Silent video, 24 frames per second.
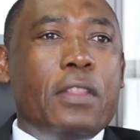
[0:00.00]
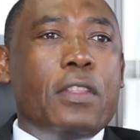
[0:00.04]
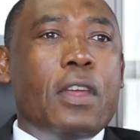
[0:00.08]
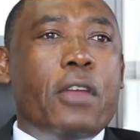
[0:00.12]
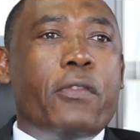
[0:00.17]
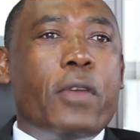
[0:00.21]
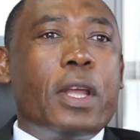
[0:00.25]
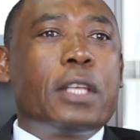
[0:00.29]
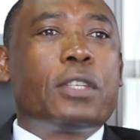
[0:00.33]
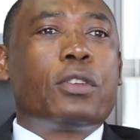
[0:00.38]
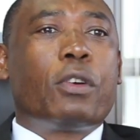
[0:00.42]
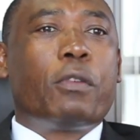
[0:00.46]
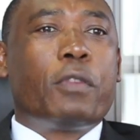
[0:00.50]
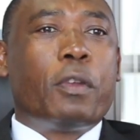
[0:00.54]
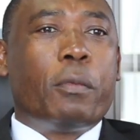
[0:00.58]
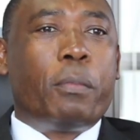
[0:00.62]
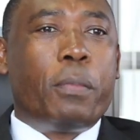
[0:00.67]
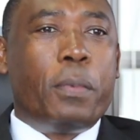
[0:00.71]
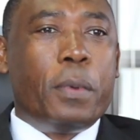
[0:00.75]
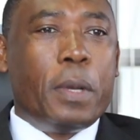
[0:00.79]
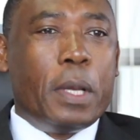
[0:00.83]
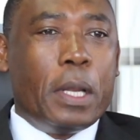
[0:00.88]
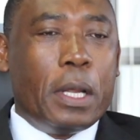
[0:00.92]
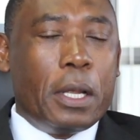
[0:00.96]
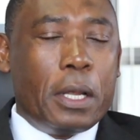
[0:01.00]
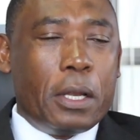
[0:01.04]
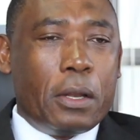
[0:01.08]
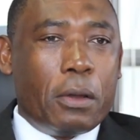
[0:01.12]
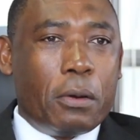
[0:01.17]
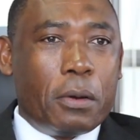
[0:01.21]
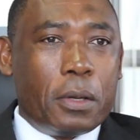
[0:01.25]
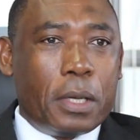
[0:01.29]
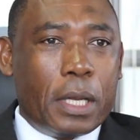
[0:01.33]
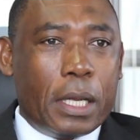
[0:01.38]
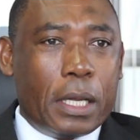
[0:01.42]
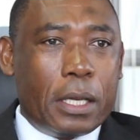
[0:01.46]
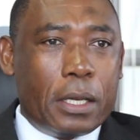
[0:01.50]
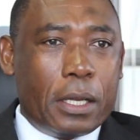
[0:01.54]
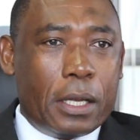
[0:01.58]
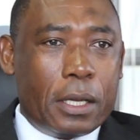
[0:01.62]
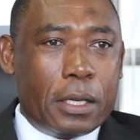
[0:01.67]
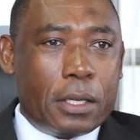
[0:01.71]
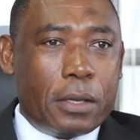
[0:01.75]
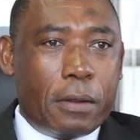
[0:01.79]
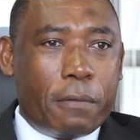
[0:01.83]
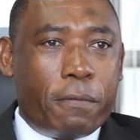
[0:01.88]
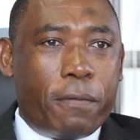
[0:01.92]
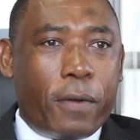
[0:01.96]
the rest of
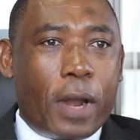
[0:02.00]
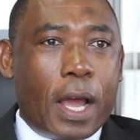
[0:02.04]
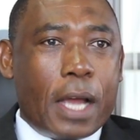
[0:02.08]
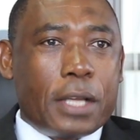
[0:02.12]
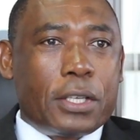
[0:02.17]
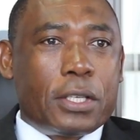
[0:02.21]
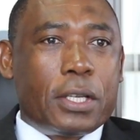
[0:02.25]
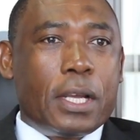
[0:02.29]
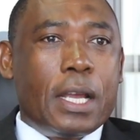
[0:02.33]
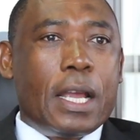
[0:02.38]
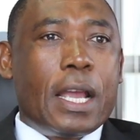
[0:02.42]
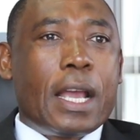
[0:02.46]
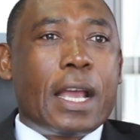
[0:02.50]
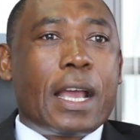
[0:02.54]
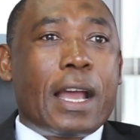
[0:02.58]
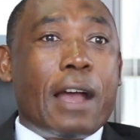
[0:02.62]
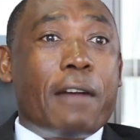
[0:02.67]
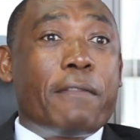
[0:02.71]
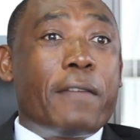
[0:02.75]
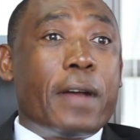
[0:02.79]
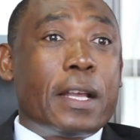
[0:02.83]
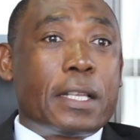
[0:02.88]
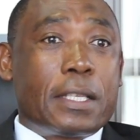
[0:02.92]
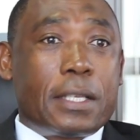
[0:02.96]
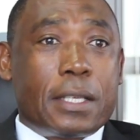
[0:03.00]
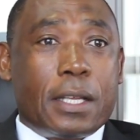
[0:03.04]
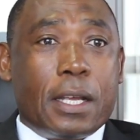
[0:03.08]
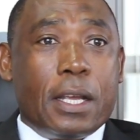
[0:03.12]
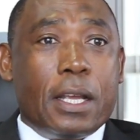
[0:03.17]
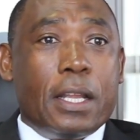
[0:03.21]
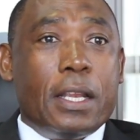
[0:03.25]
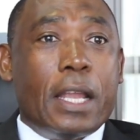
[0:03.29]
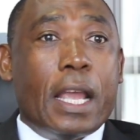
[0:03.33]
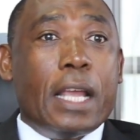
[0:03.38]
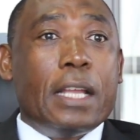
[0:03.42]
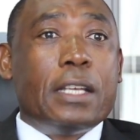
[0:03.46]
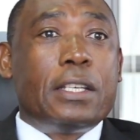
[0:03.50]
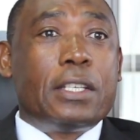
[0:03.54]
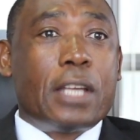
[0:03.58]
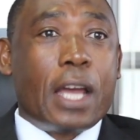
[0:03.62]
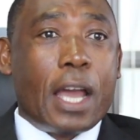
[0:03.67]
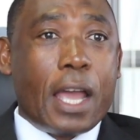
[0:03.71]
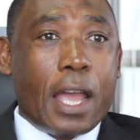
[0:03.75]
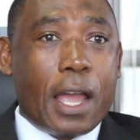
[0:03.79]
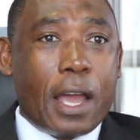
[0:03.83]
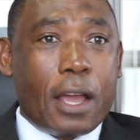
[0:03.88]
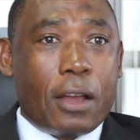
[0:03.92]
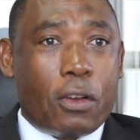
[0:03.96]
the flash covers the
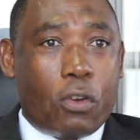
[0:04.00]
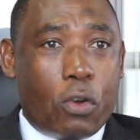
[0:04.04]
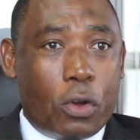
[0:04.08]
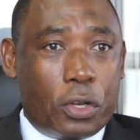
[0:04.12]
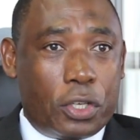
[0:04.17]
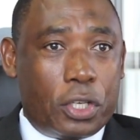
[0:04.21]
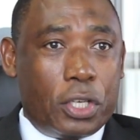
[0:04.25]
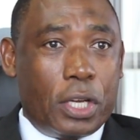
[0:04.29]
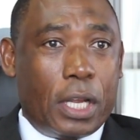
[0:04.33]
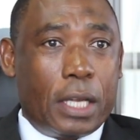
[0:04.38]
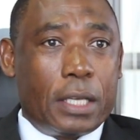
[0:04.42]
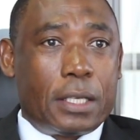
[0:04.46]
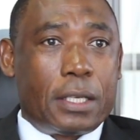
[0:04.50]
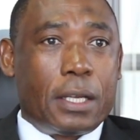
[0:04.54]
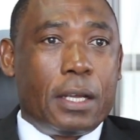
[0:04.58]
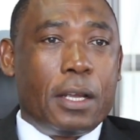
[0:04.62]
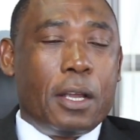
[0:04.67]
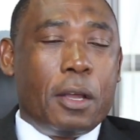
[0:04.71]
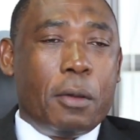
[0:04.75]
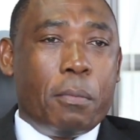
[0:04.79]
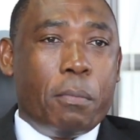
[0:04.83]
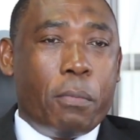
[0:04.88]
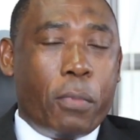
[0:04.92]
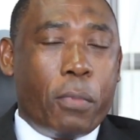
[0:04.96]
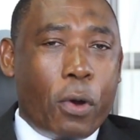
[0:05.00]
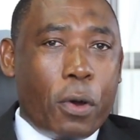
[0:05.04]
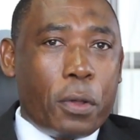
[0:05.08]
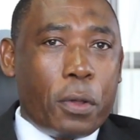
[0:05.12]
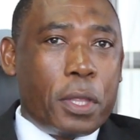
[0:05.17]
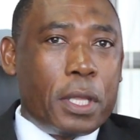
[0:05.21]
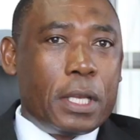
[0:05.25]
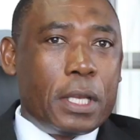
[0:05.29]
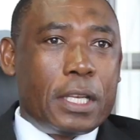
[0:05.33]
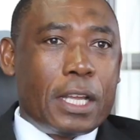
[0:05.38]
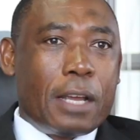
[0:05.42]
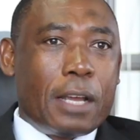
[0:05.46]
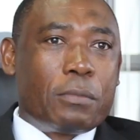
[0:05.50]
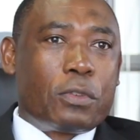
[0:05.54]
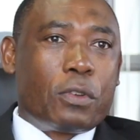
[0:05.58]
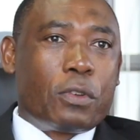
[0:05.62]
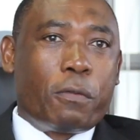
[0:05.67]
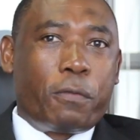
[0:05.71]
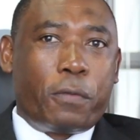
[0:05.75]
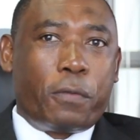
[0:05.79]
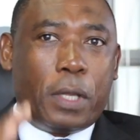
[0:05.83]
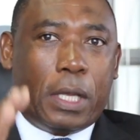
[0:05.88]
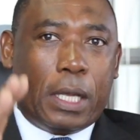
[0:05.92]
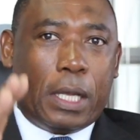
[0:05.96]
entire continent, both in terms
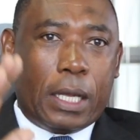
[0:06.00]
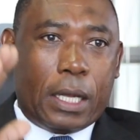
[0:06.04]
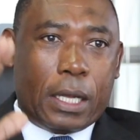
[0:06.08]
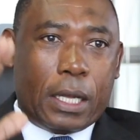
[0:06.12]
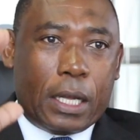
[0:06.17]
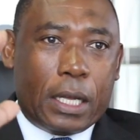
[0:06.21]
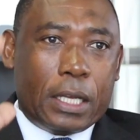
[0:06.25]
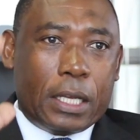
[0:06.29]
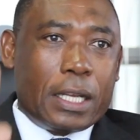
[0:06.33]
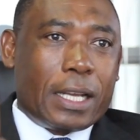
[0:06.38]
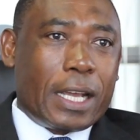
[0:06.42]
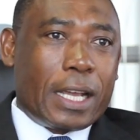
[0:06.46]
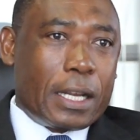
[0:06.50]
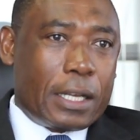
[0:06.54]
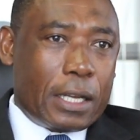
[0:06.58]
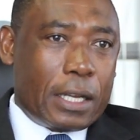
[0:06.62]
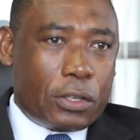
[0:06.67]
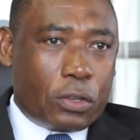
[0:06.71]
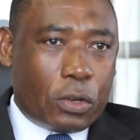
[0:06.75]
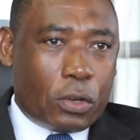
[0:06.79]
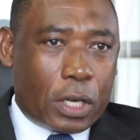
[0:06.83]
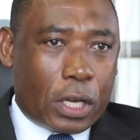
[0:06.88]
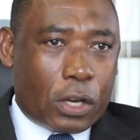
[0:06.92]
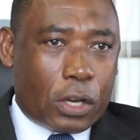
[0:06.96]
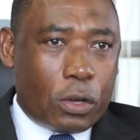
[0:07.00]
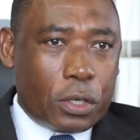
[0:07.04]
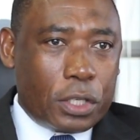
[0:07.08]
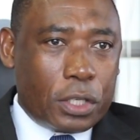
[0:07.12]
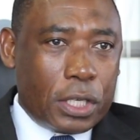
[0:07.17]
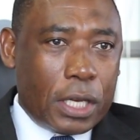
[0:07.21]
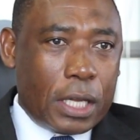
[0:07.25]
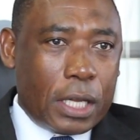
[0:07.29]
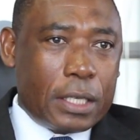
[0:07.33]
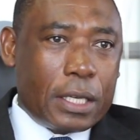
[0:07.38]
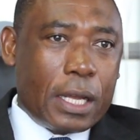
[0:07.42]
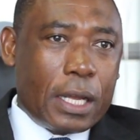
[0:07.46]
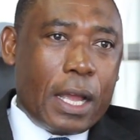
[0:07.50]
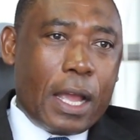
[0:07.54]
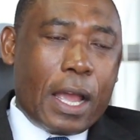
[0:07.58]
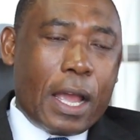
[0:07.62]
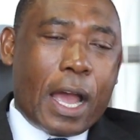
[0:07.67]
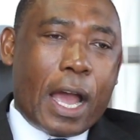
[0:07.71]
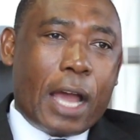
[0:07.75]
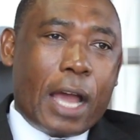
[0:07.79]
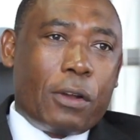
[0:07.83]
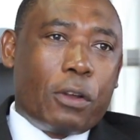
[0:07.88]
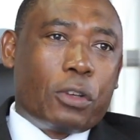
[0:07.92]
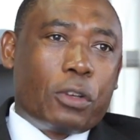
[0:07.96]
of the indicators on the continent
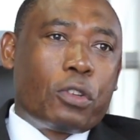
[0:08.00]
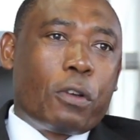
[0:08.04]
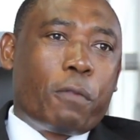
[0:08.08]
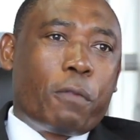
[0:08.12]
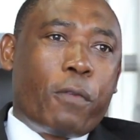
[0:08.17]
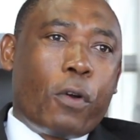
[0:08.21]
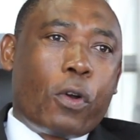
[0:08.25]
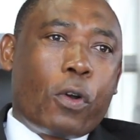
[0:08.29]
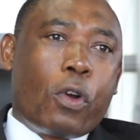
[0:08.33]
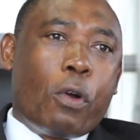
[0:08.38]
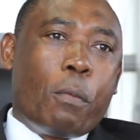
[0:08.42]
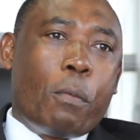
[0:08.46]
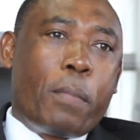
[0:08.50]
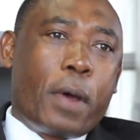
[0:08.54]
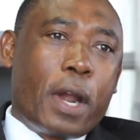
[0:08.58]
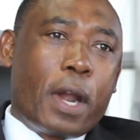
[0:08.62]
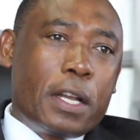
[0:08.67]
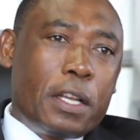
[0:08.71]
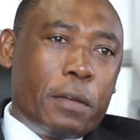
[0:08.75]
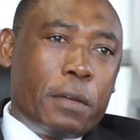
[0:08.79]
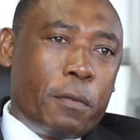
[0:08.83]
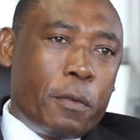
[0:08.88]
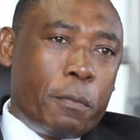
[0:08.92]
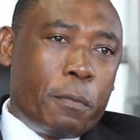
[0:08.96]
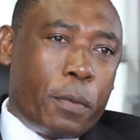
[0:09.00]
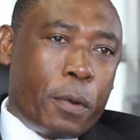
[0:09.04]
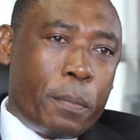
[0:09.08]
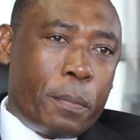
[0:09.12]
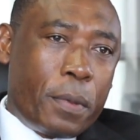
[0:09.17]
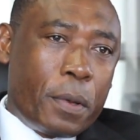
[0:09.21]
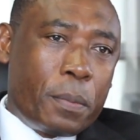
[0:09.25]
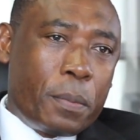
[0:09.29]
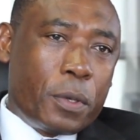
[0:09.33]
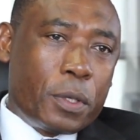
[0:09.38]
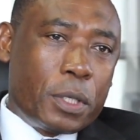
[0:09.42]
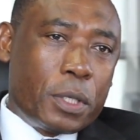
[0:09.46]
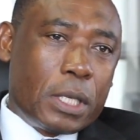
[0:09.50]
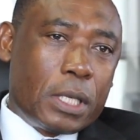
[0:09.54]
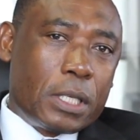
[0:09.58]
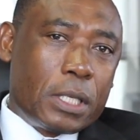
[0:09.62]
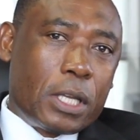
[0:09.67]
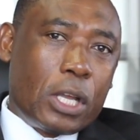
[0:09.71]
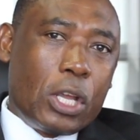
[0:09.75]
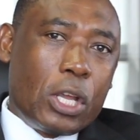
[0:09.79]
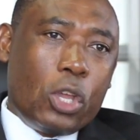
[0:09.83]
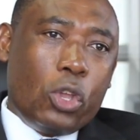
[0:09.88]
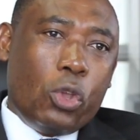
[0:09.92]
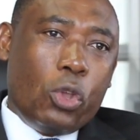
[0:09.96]
and also for comparative
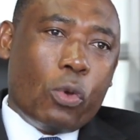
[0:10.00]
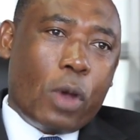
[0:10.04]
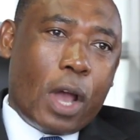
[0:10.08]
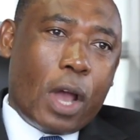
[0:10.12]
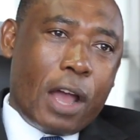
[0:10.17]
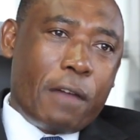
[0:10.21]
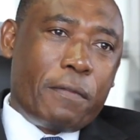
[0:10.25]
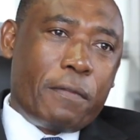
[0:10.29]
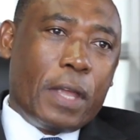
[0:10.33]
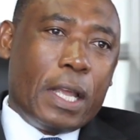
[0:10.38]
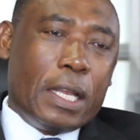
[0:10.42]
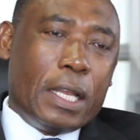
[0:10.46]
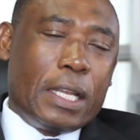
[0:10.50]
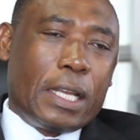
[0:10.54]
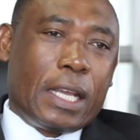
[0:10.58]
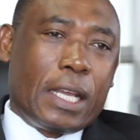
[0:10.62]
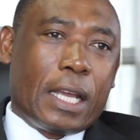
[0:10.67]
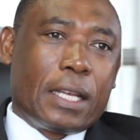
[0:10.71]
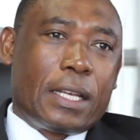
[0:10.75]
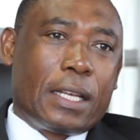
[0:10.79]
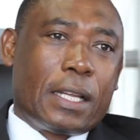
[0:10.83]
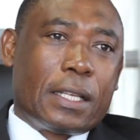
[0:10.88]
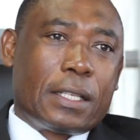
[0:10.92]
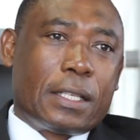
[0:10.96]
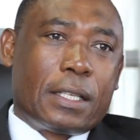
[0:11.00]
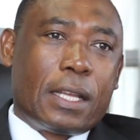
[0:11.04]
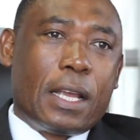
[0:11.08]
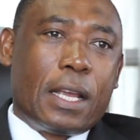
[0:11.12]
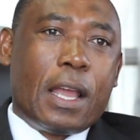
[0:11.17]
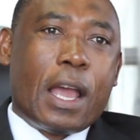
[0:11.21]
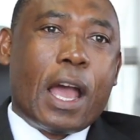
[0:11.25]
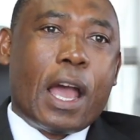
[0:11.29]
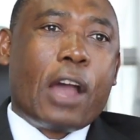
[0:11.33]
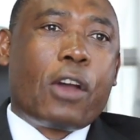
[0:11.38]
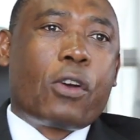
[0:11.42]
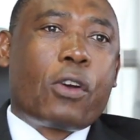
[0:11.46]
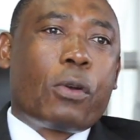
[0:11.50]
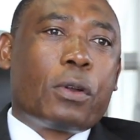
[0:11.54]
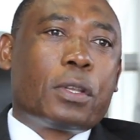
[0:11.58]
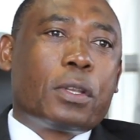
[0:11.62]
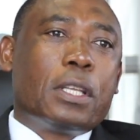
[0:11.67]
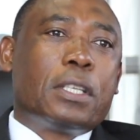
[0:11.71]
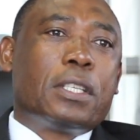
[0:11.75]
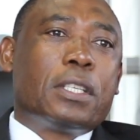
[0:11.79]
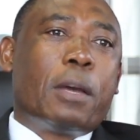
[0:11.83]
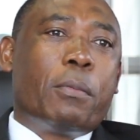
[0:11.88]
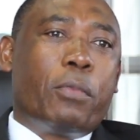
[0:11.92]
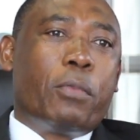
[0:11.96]
purposes. You have the indicators
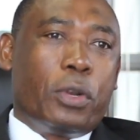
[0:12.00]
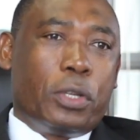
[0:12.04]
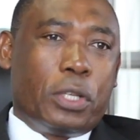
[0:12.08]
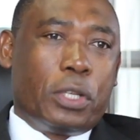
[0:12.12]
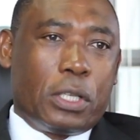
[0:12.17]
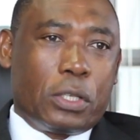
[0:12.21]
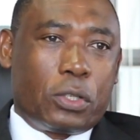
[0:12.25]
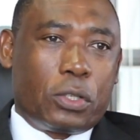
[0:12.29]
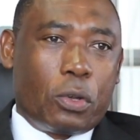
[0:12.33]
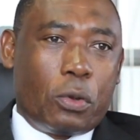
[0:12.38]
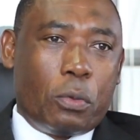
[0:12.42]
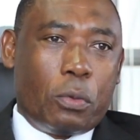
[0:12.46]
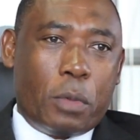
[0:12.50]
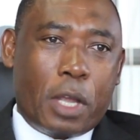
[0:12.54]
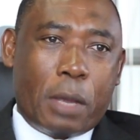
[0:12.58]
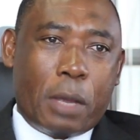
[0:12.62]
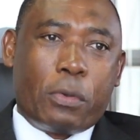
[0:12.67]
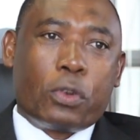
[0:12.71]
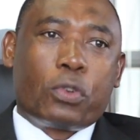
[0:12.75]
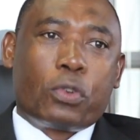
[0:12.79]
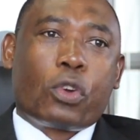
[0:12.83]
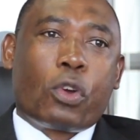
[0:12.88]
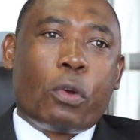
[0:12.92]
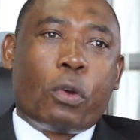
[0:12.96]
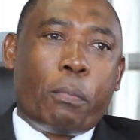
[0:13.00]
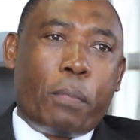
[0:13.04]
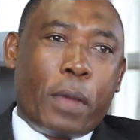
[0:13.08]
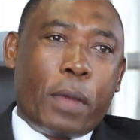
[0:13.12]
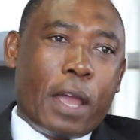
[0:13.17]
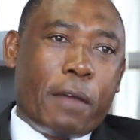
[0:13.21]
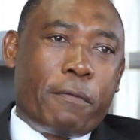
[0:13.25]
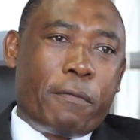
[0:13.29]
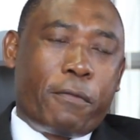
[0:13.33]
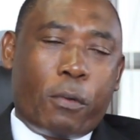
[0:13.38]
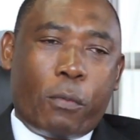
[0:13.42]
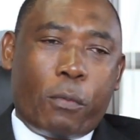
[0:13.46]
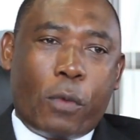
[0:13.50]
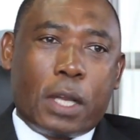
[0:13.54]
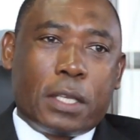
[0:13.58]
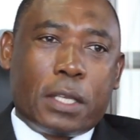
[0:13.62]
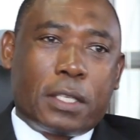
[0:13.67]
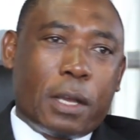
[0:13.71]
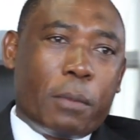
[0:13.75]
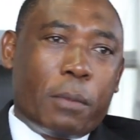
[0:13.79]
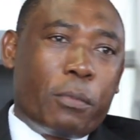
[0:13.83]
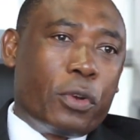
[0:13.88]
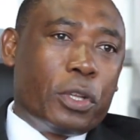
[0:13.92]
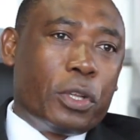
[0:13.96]
across the sub-region, so you'll be able to compare from
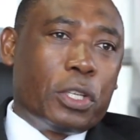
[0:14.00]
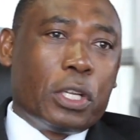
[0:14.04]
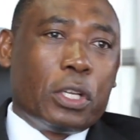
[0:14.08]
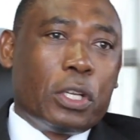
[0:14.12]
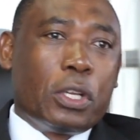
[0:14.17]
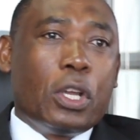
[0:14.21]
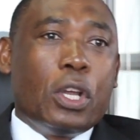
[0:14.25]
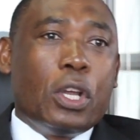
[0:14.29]
one sub-region